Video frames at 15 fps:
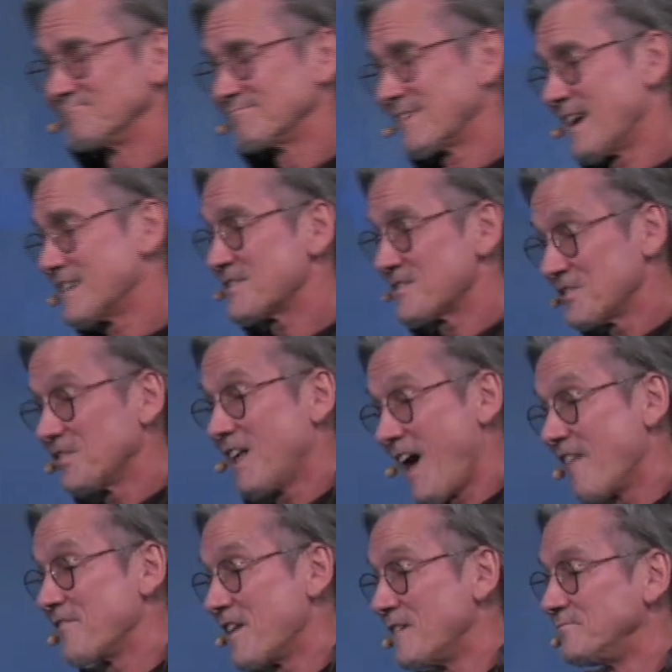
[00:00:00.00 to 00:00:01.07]
I still
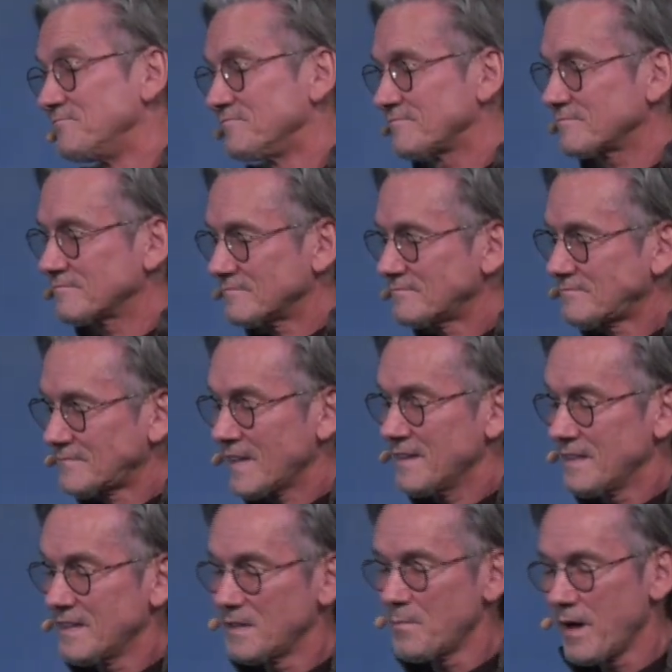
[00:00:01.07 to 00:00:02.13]
have them. I
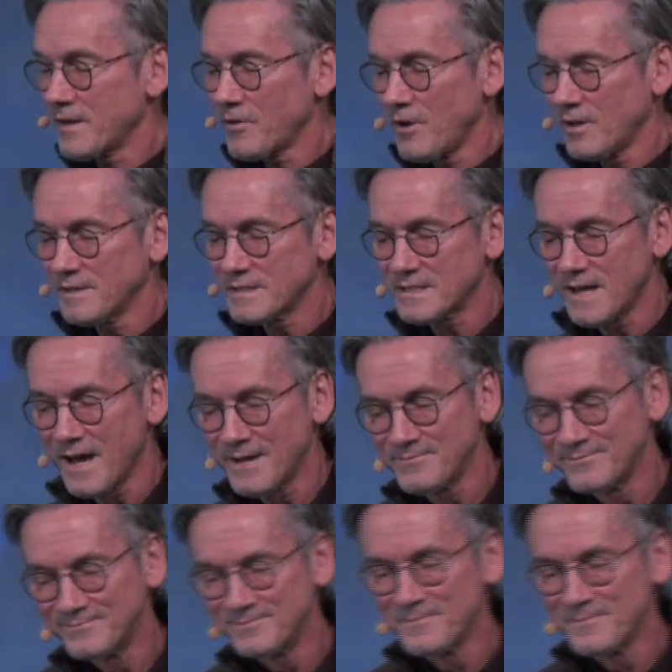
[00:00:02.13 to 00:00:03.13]
think about her all the time.